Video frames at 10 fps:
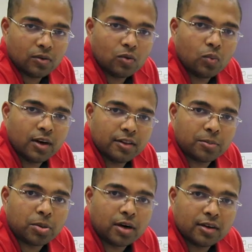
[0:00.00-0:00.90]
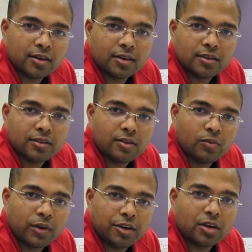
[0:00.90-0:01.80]
One other part,
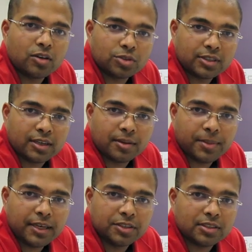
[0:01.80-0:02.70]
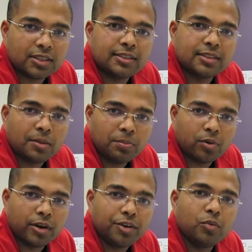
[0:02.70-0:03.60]
when you're ultrasounding patients, at some
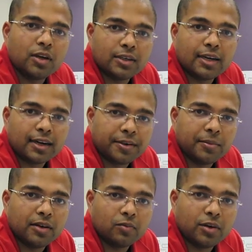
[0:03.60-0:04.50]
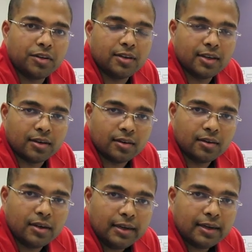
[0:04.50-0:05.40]
point you want to document what you did.
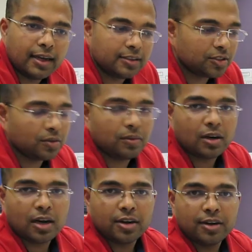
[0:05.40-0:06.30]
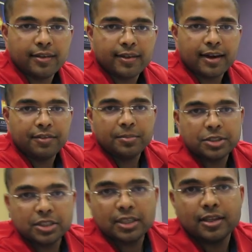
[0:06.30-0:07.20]
And so underneath every
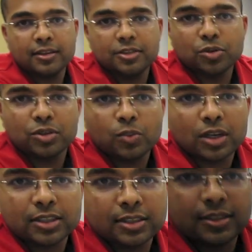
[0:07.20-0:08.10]
machine in the George Washington